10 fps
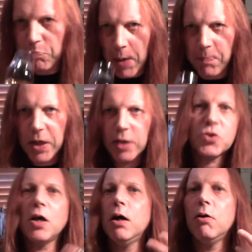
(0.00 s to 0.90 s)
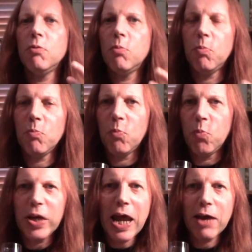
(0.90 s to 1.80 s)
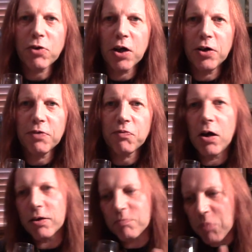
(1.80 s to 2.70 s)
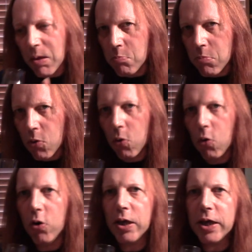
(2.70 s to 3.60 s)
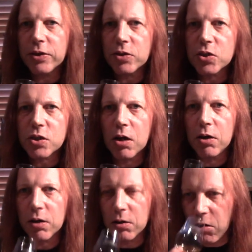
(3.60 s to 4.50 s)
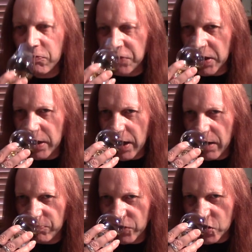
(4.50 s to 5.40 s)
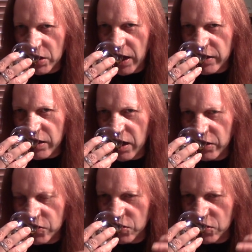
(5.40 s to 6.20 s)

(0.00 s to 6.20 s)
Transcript: Yep. So we're now kind of like more in the style of the select cask.